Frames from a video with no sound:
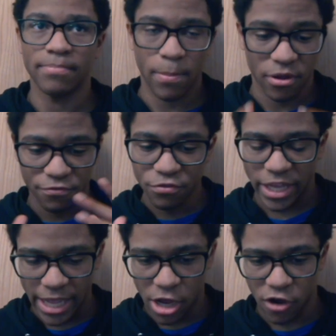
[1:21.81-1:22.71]
People are
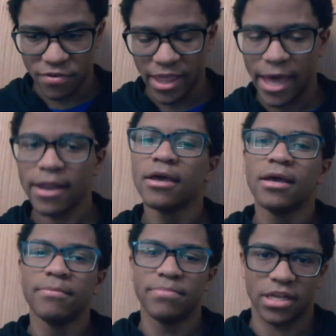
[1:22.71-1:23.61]
freaking out over that.
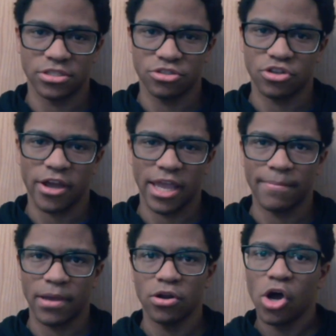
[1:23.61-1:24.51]
He's talking
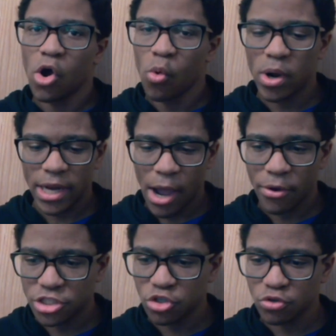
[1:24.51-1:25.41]
about what? How
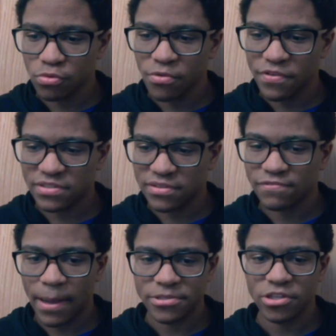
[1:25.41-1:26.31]
could you move his flip
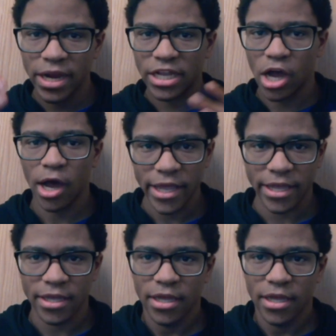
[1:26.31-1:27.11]
flops? They're iconic.